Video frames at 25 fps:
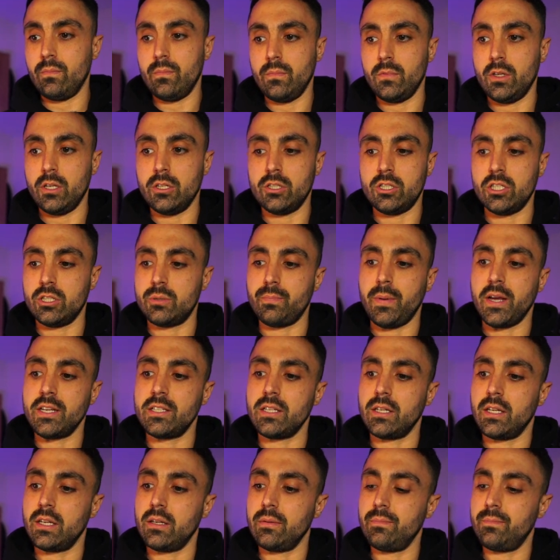just
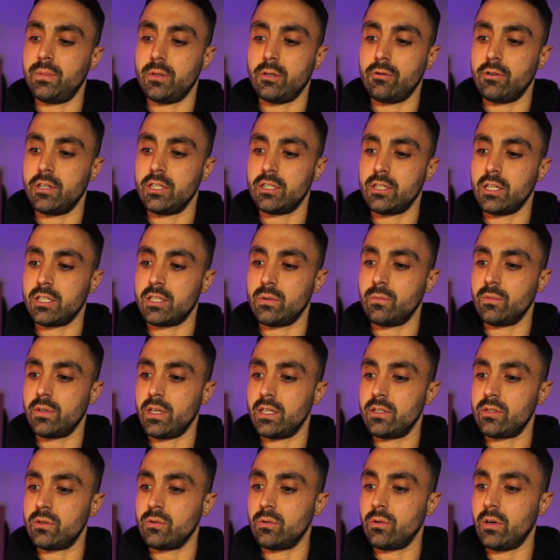basically criticizing what
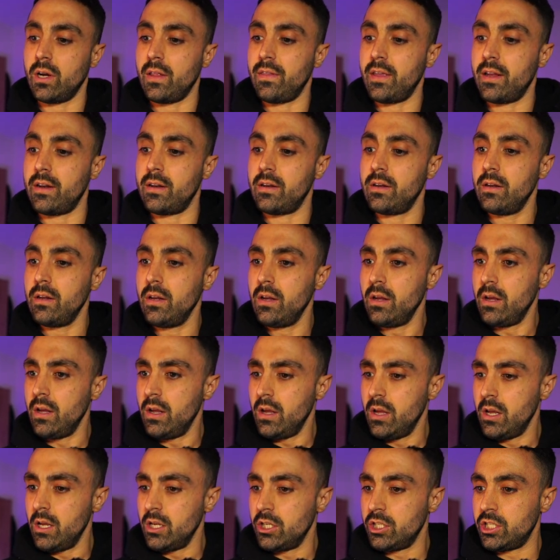they saw. And then
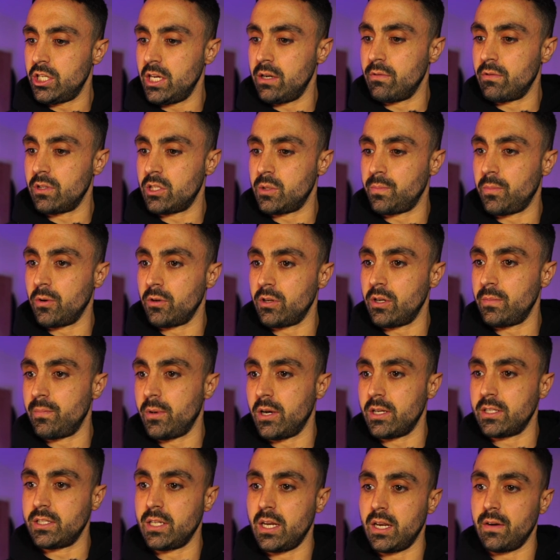she responded
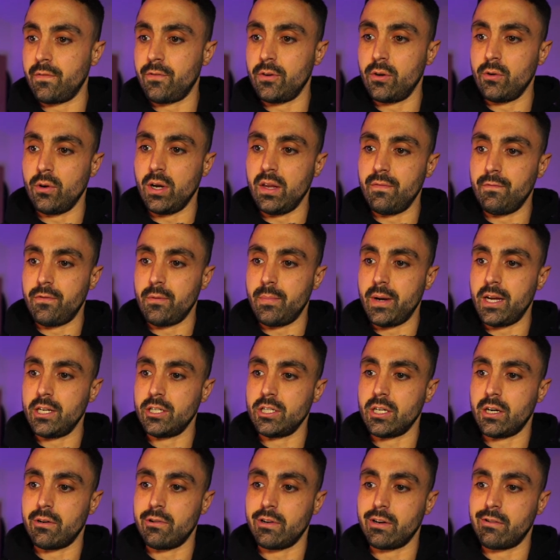by saying, For your
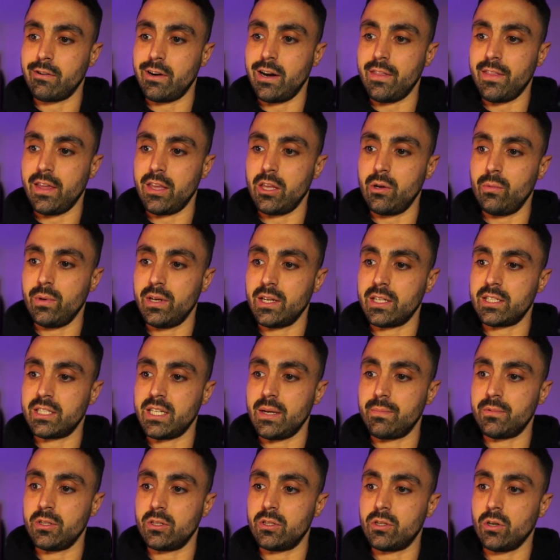information, I regret that you will
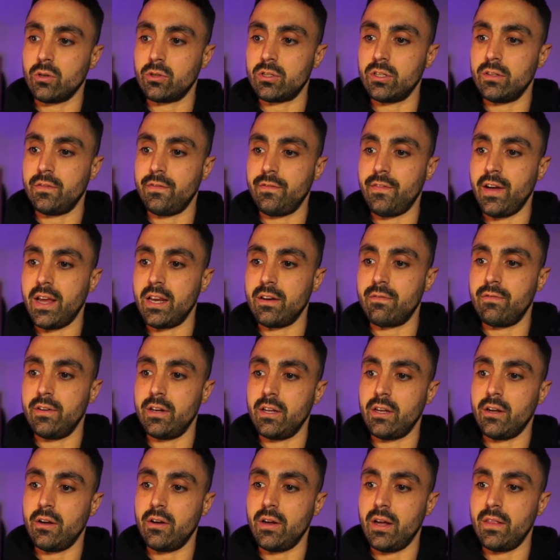accept a doctored fake
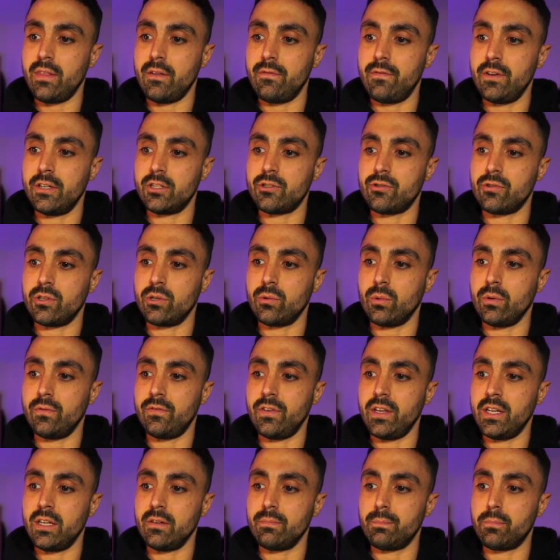video and the vitriol of
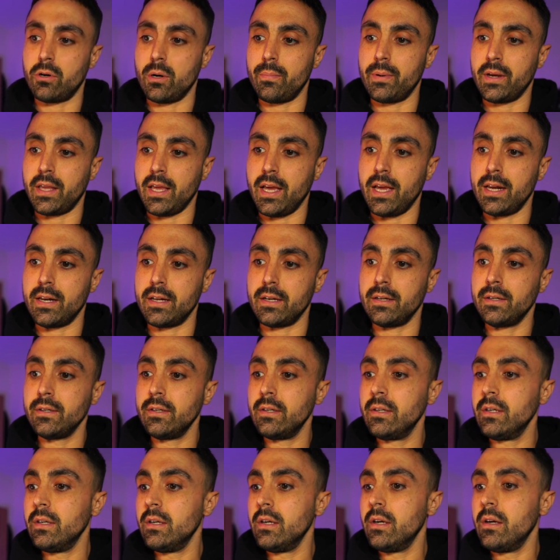vegan propaganda.
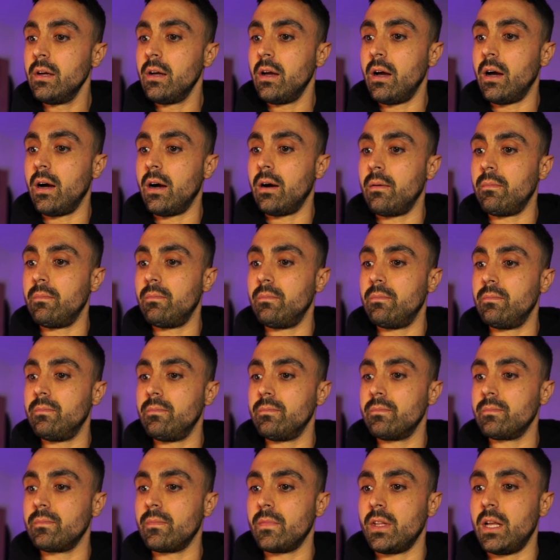Um,
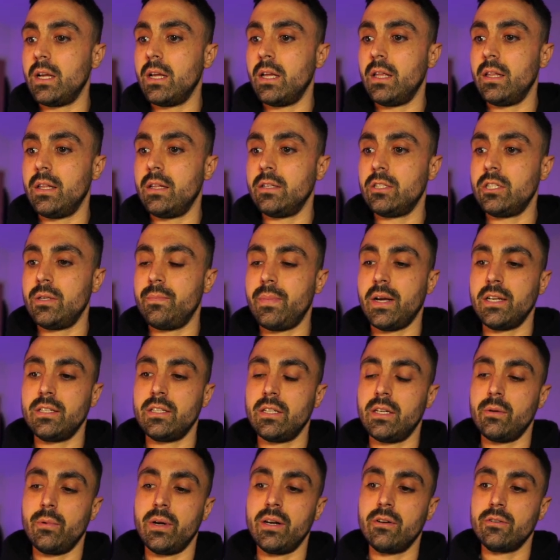and then she
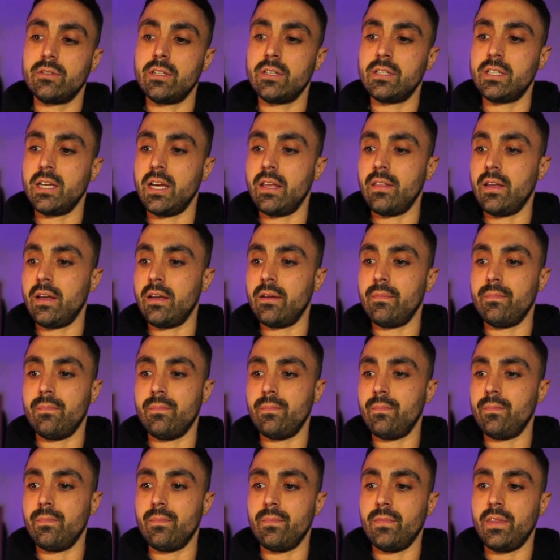basically went on to say that
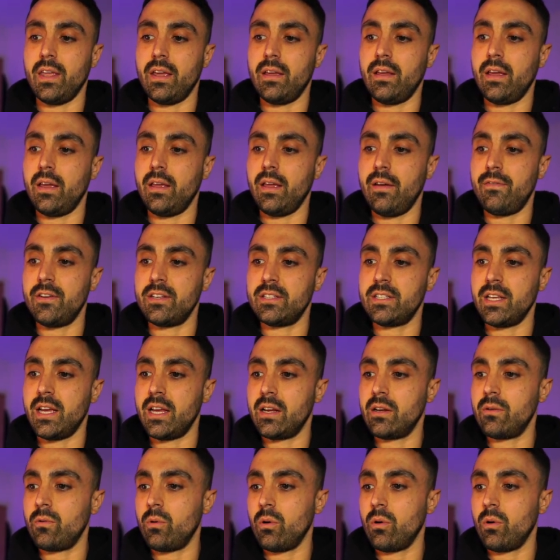their FSA